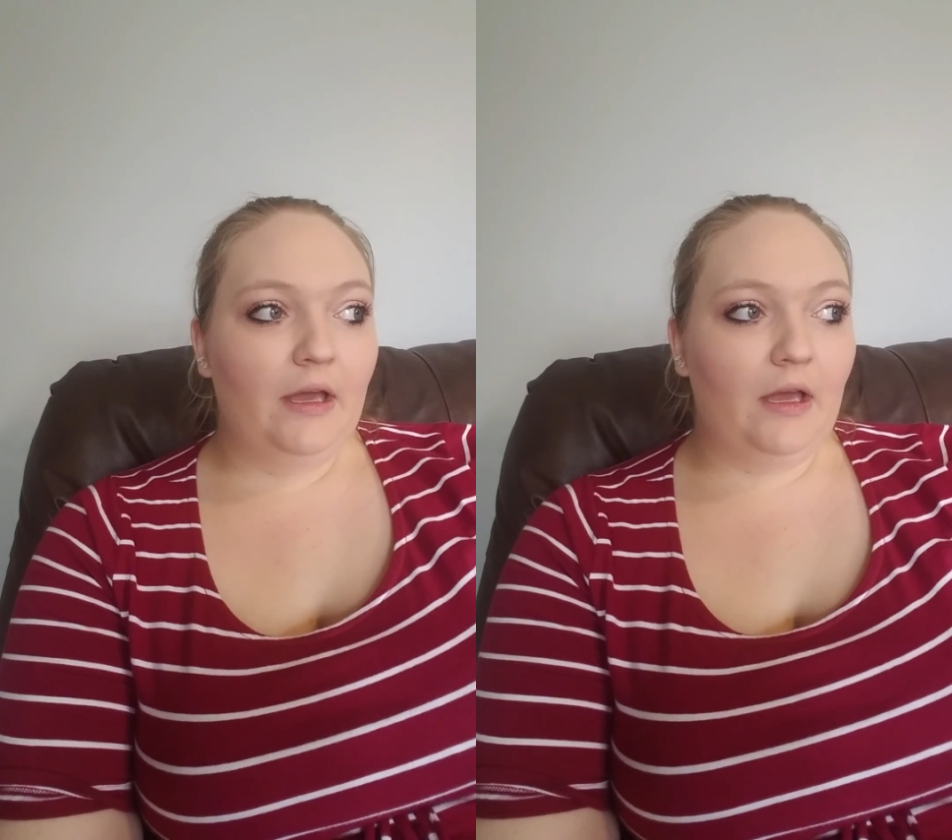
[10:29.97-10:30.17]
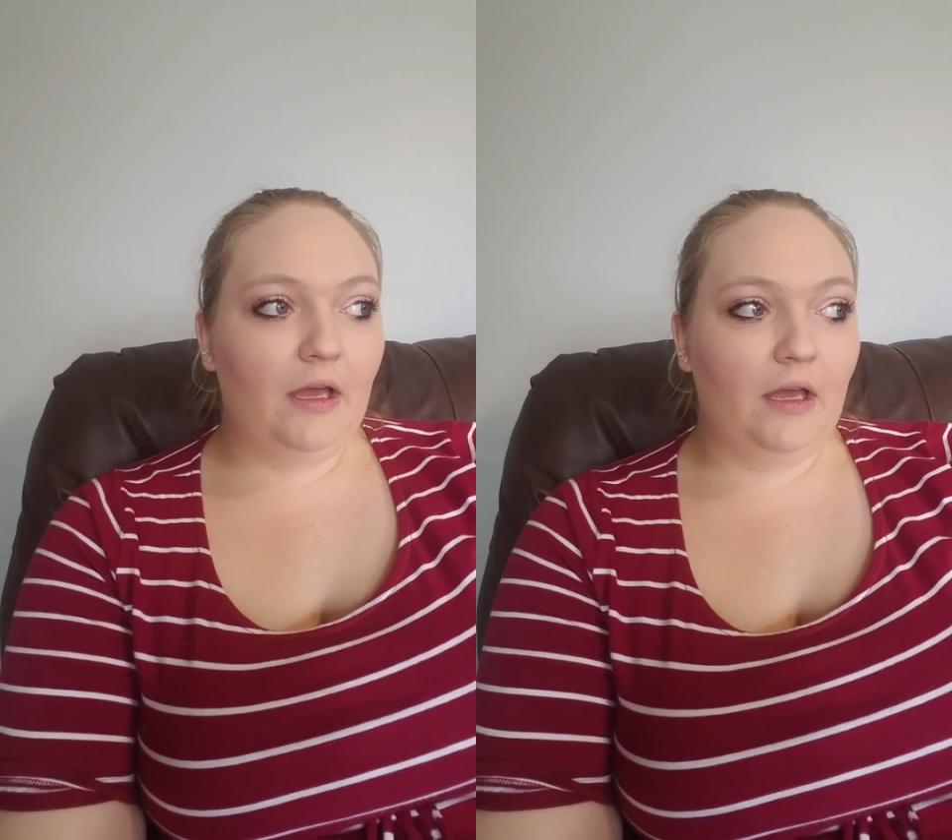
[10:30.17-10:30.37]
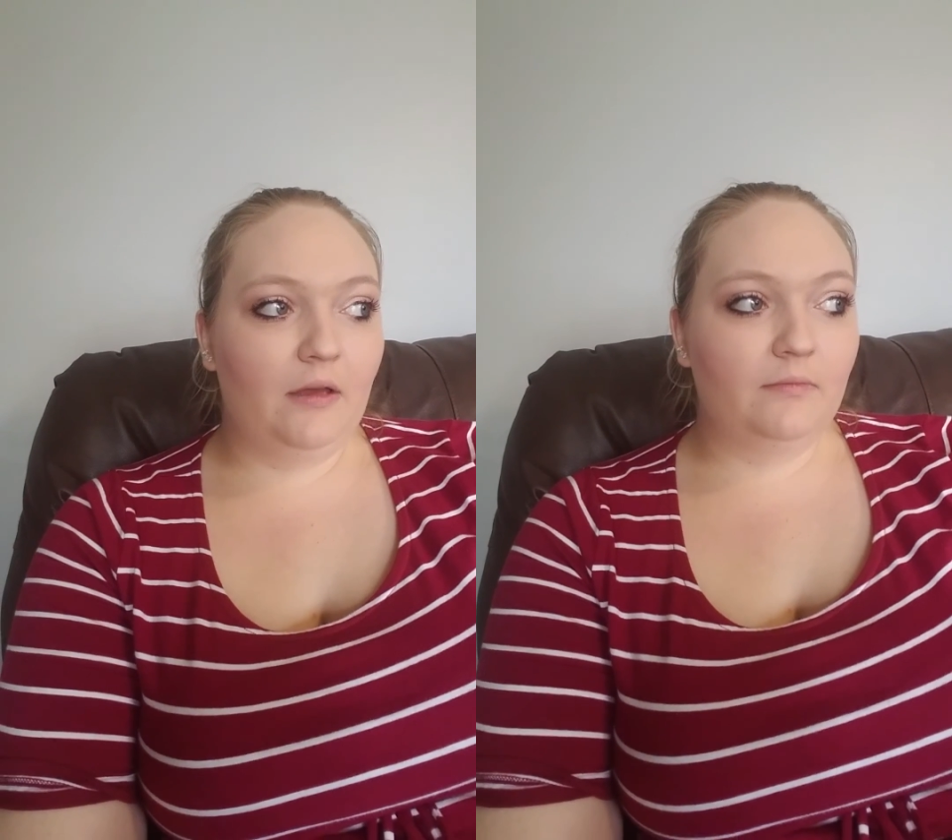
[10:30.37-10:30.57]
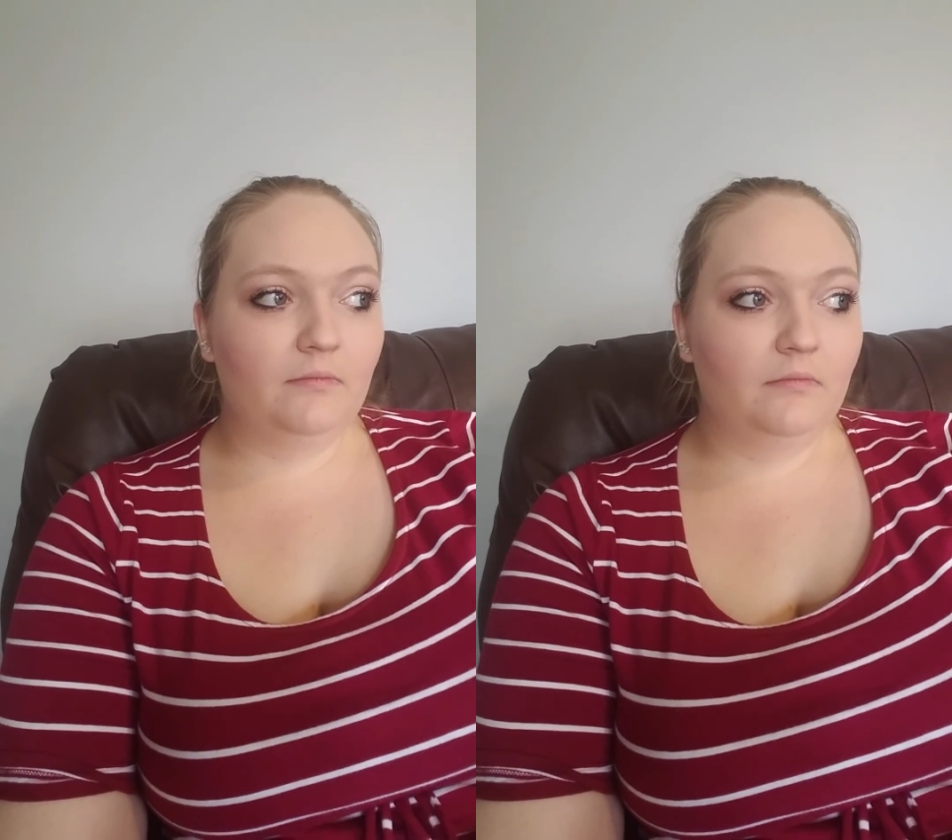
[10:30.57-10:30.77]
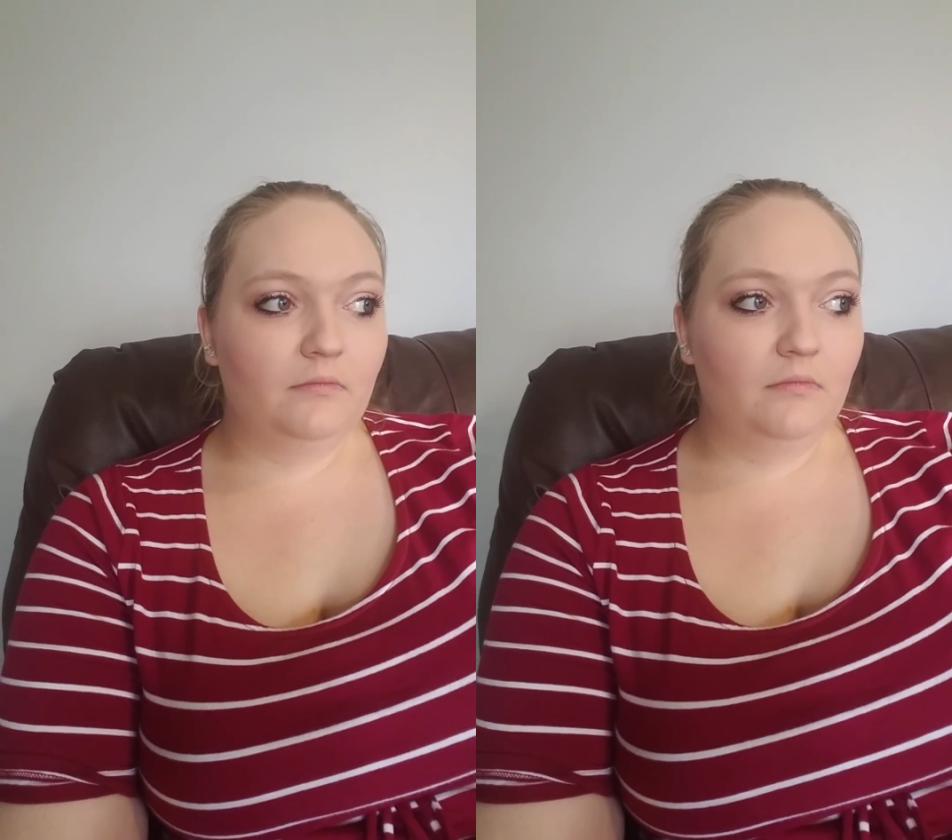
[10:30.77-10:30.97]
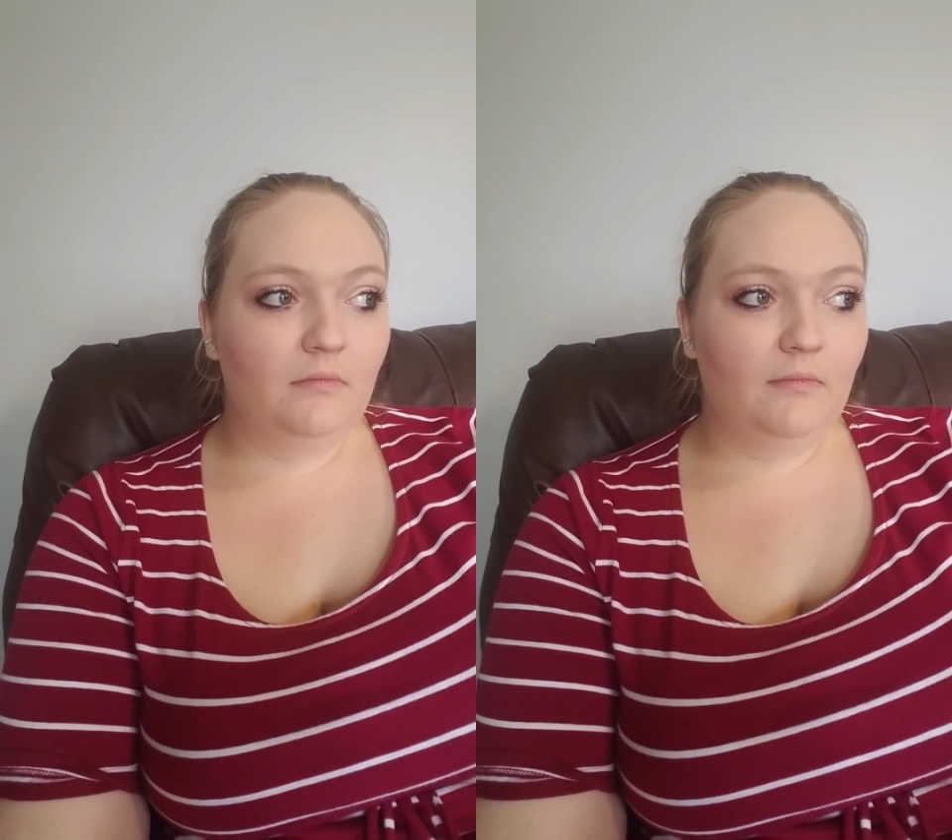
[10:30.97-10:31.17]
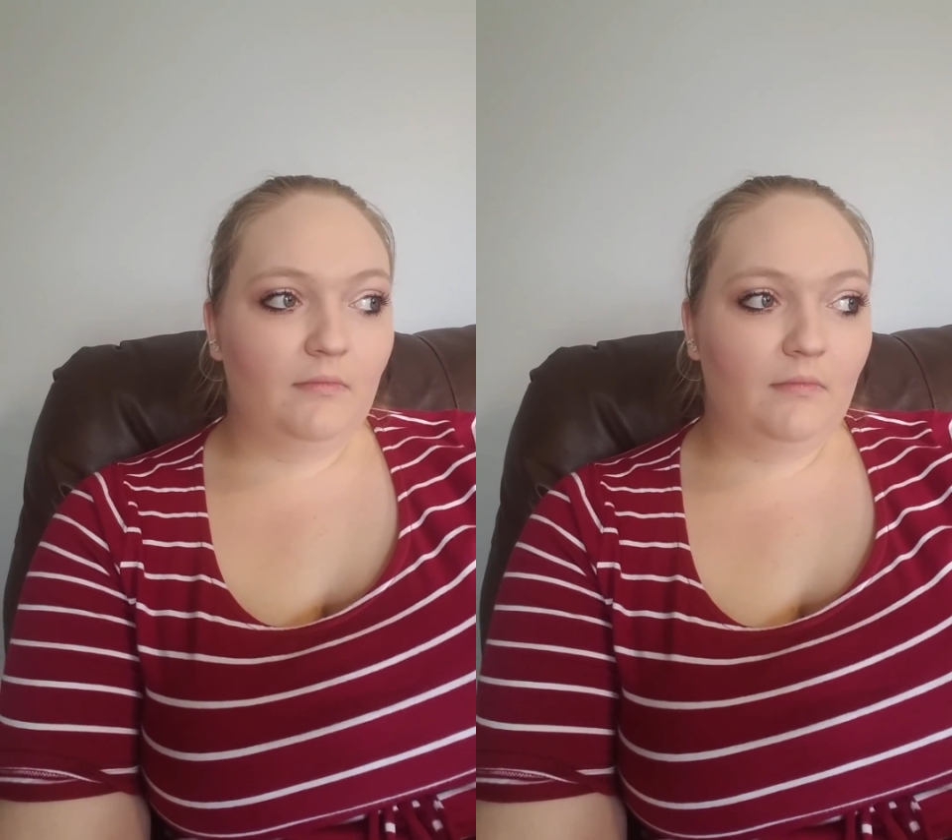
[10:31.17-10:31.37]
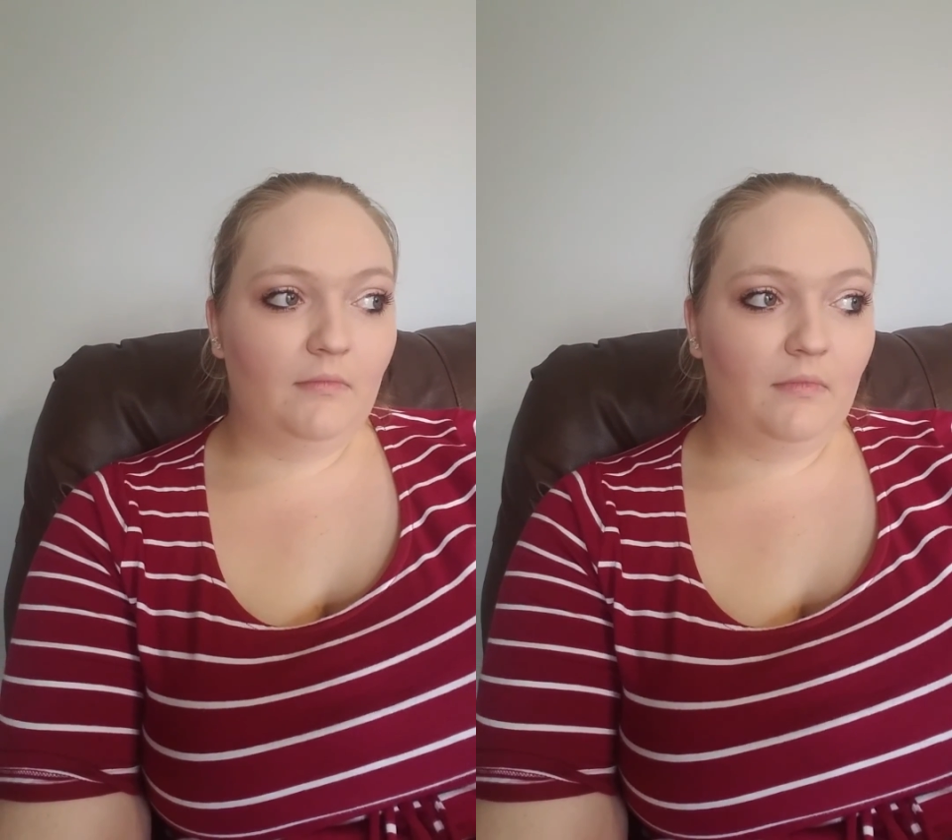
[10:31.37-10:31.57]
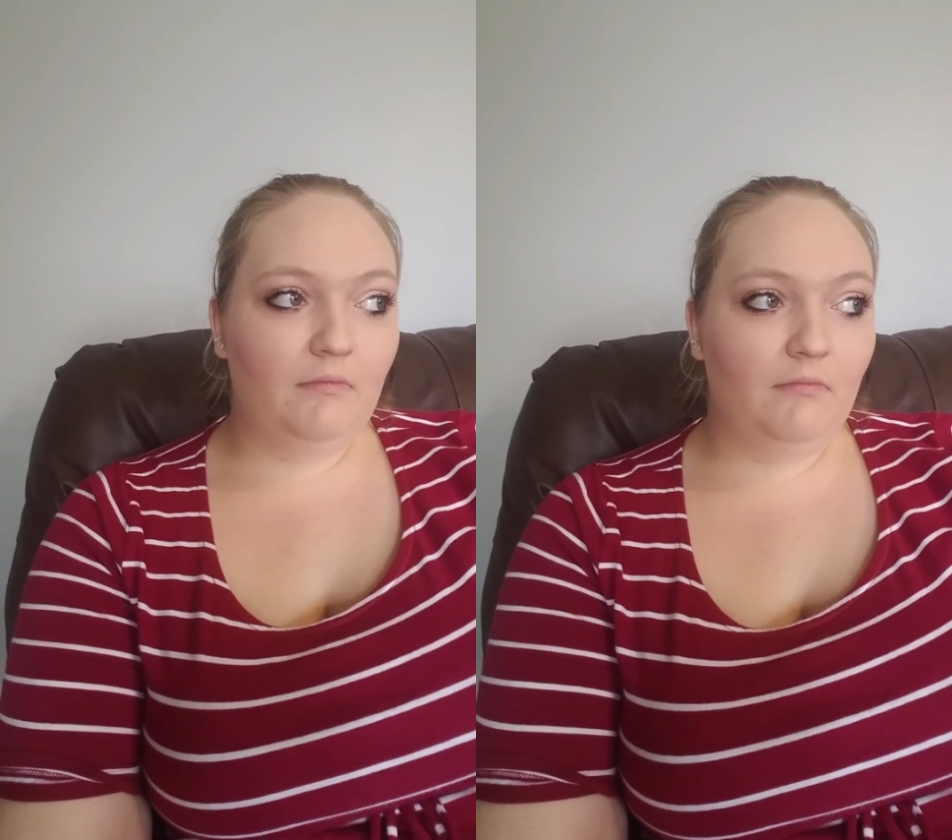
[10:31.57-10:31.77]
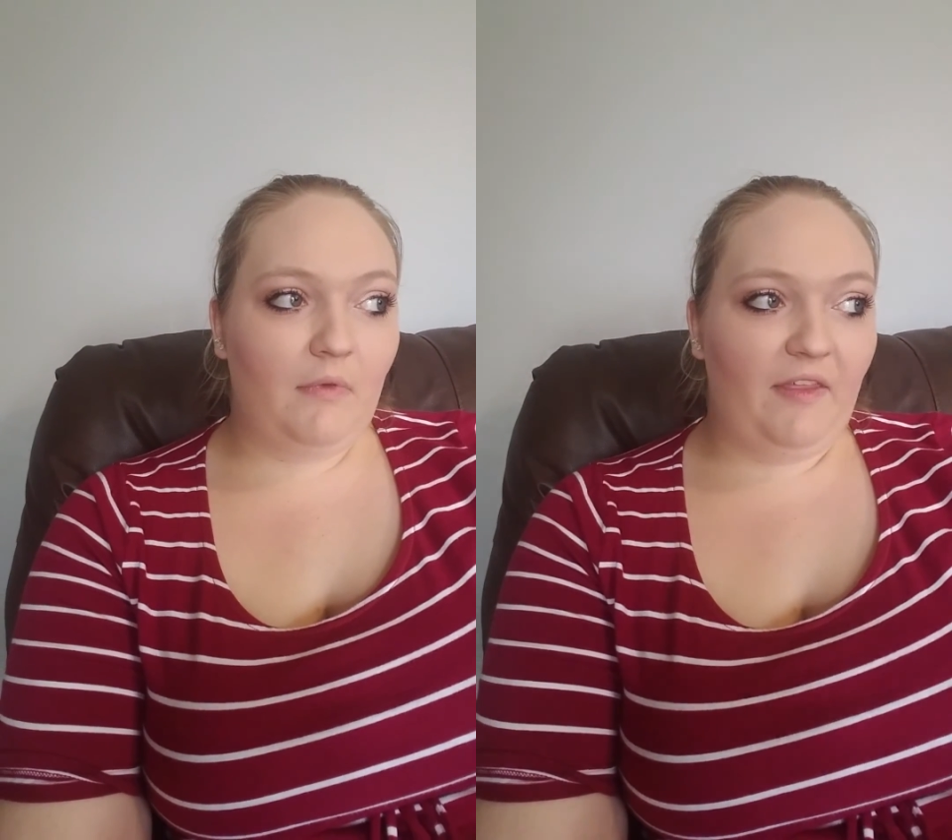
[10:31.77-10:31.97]

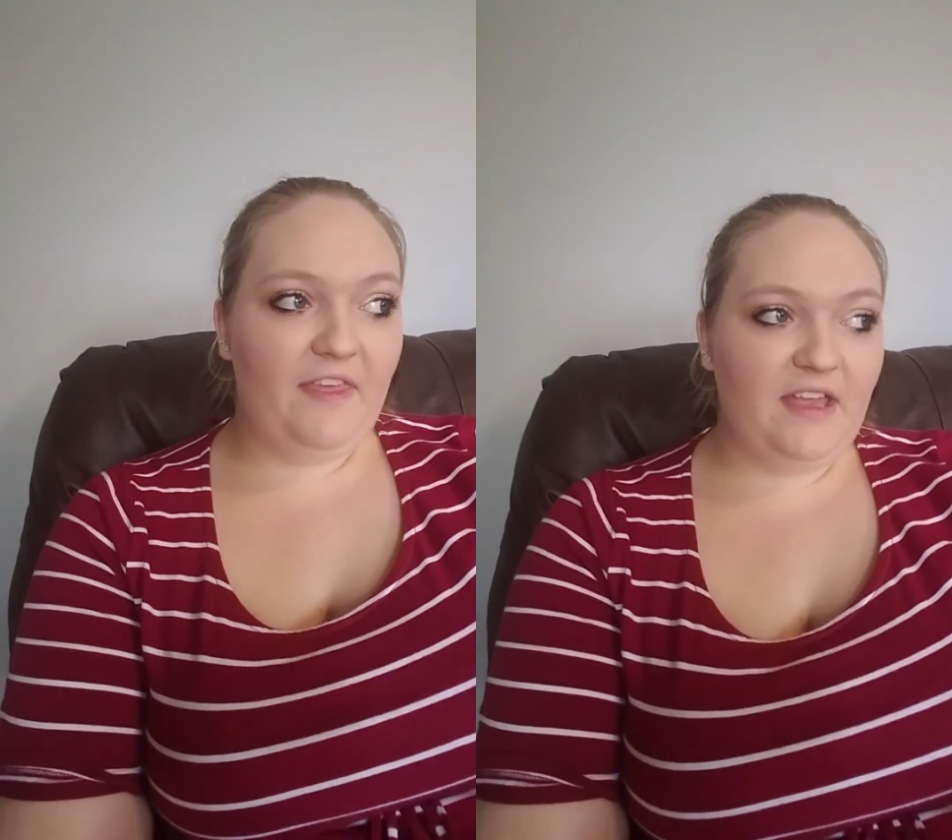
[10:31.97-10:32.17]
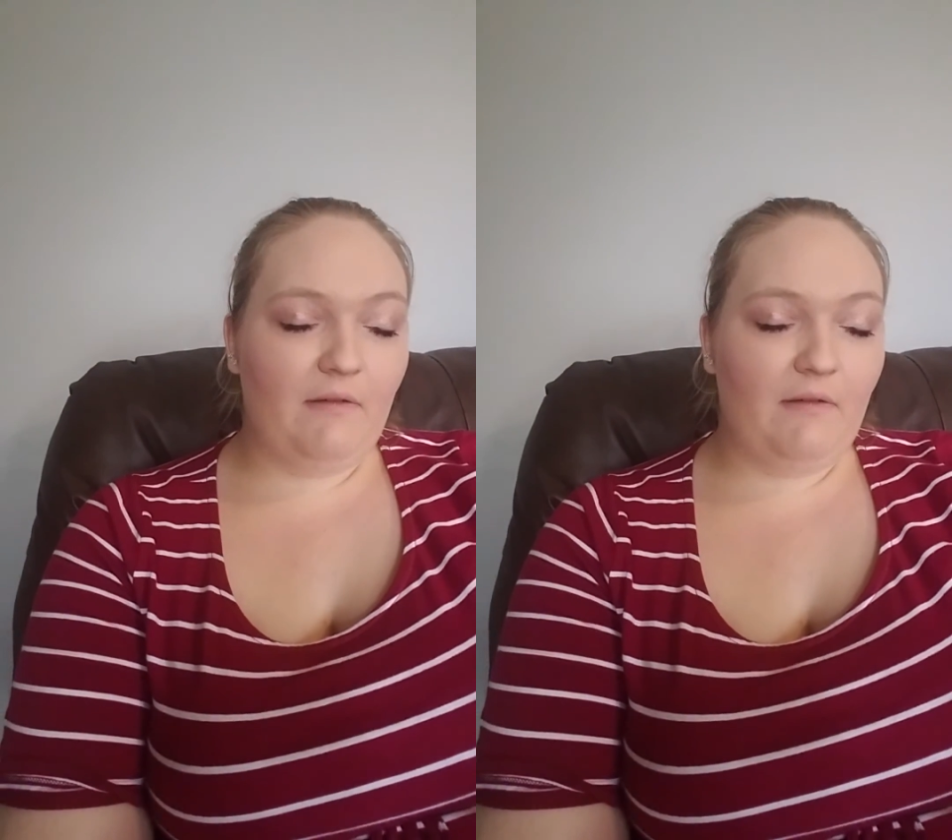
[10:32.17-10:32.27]
I think